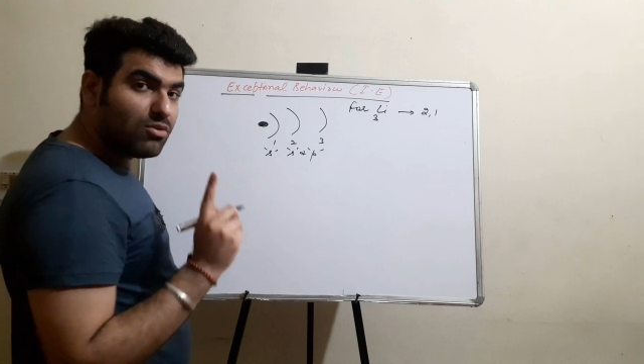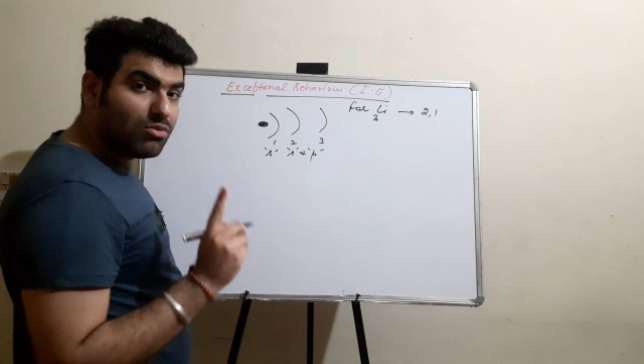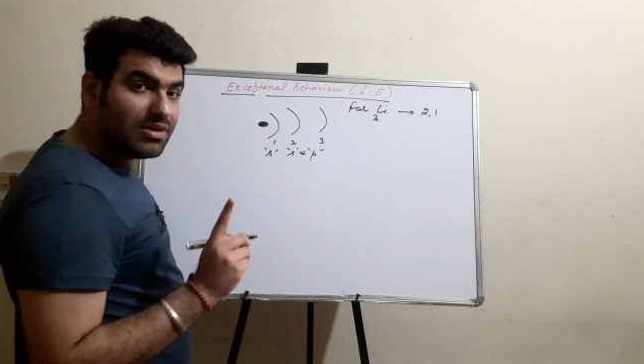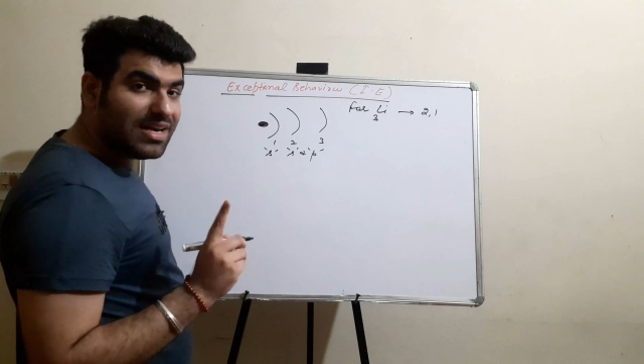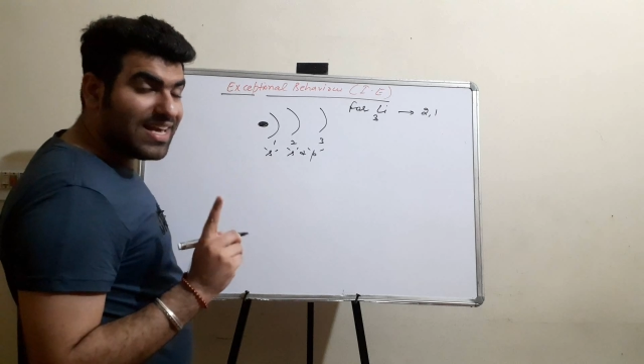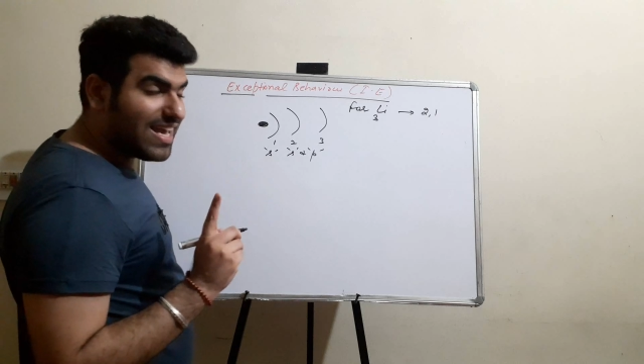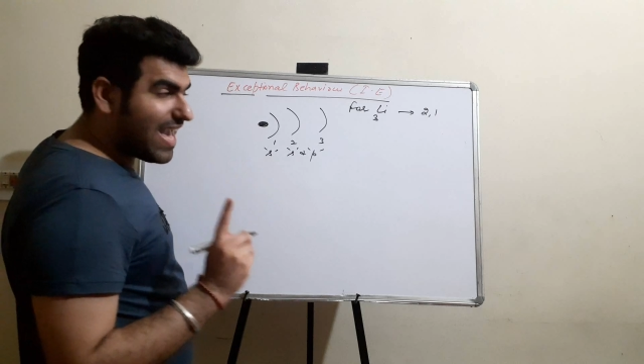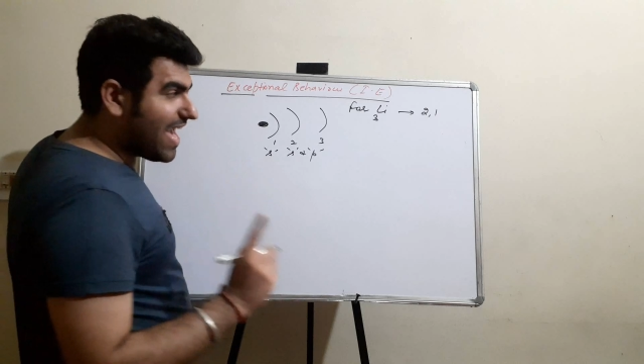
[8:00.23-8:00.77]

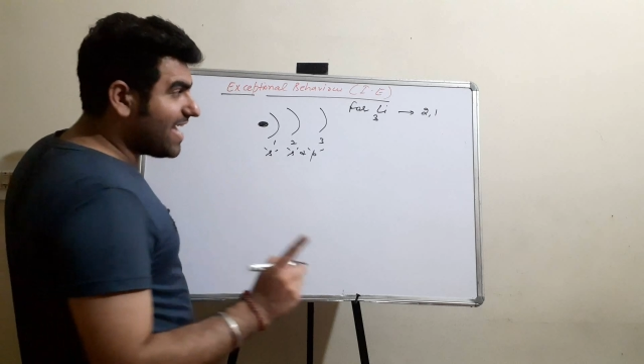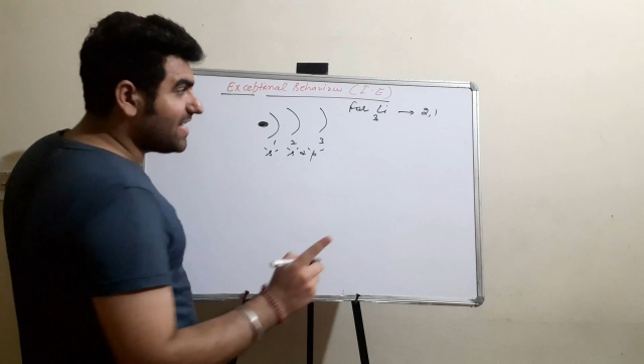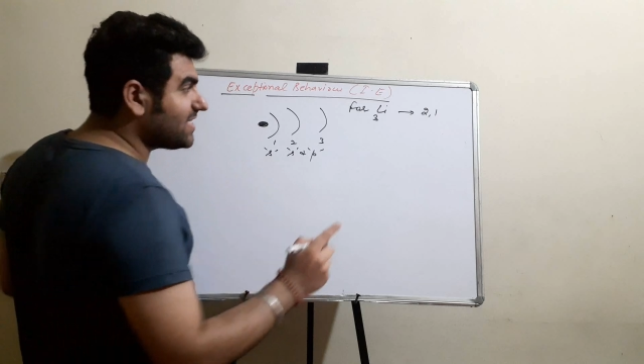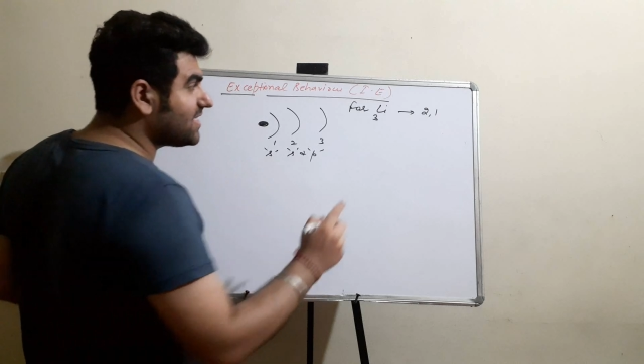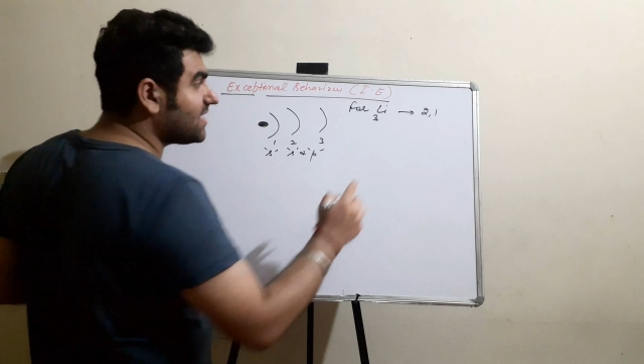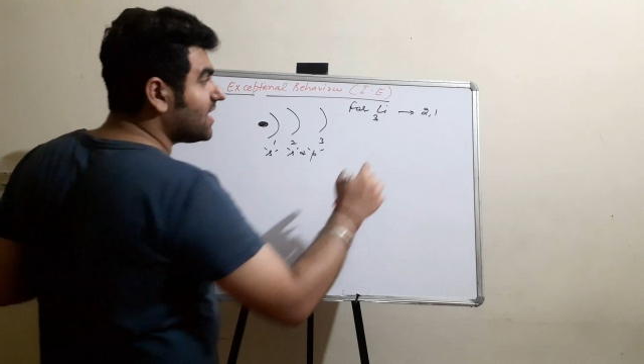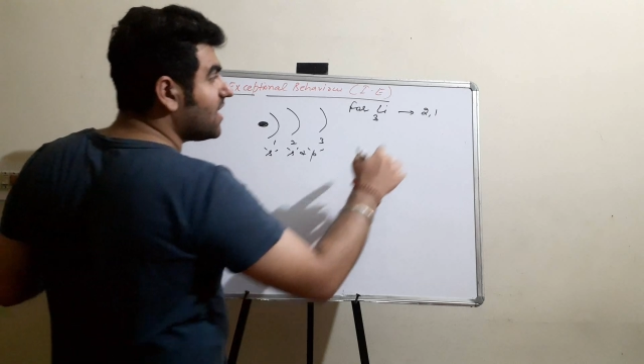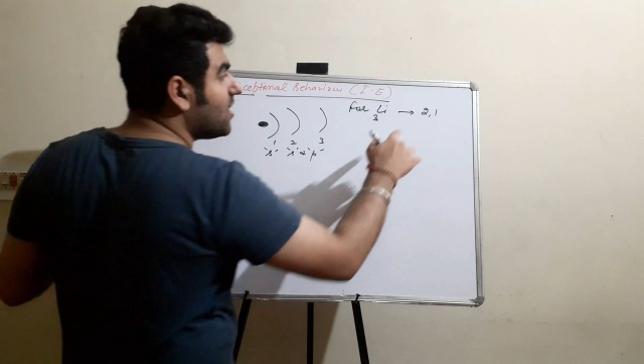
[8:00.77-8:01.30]
only
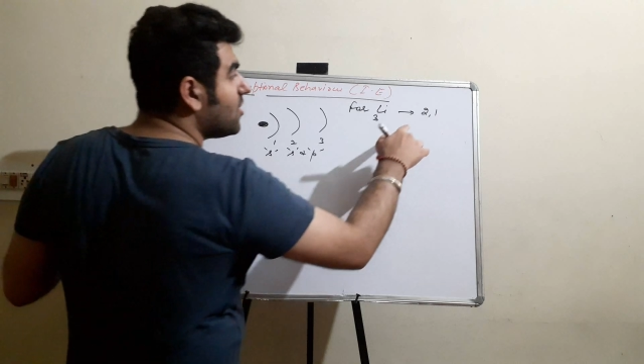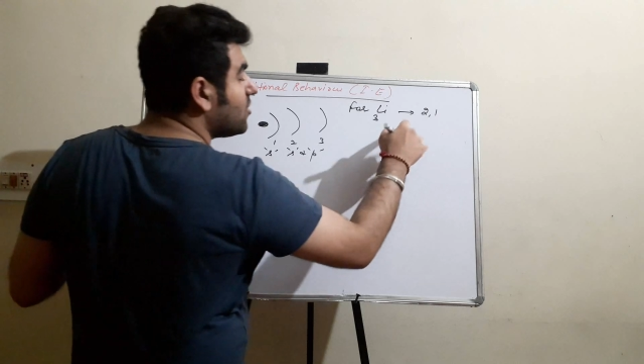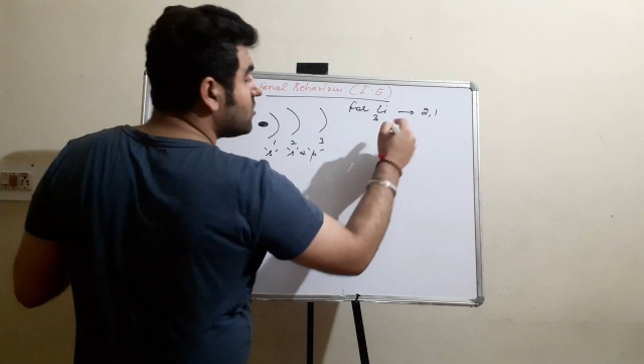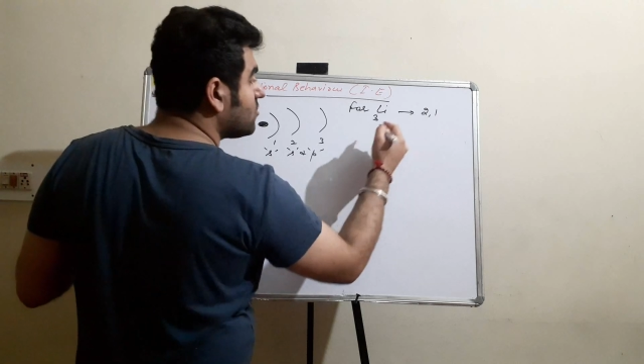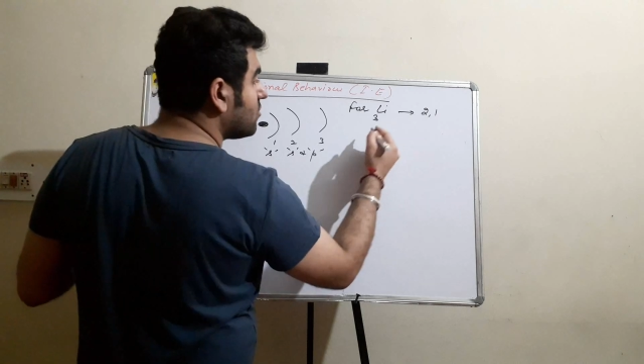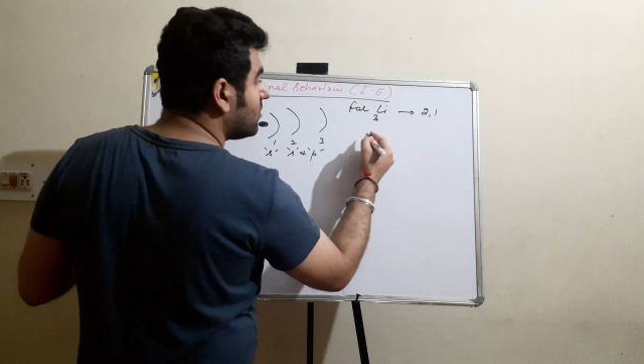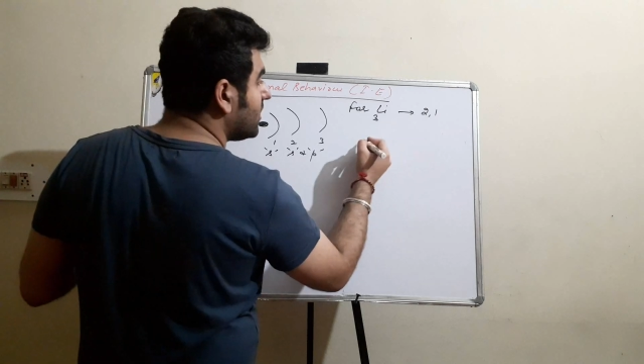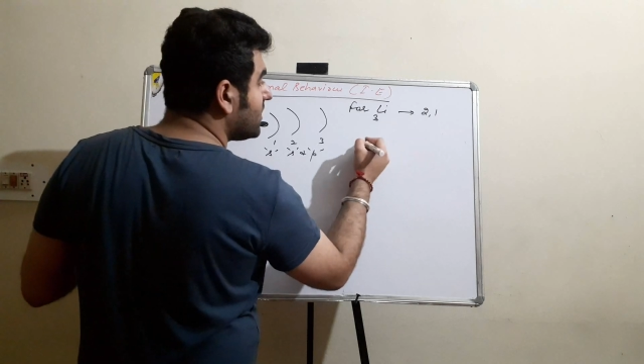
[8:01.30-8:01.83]
S.
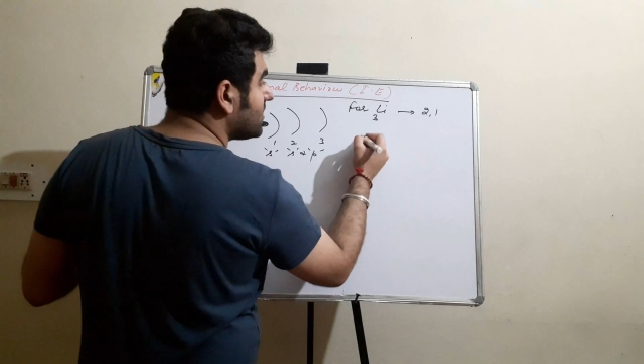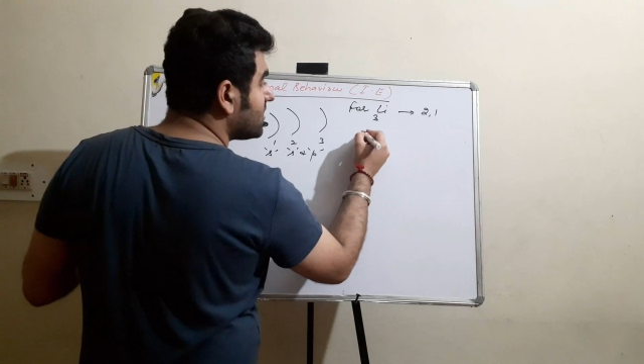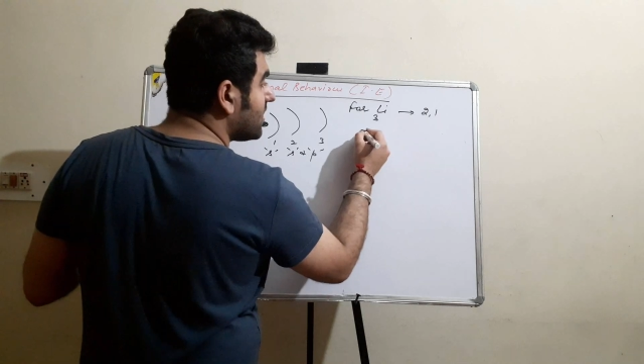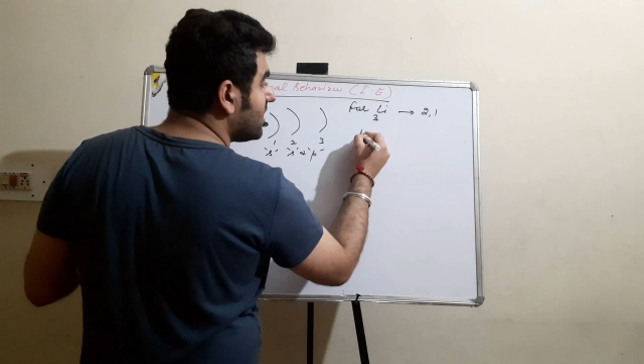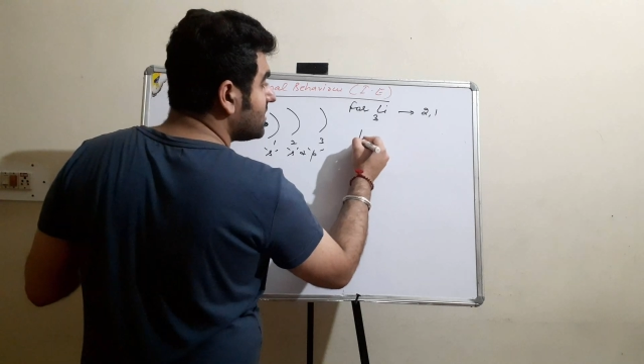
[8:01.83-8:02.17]
So this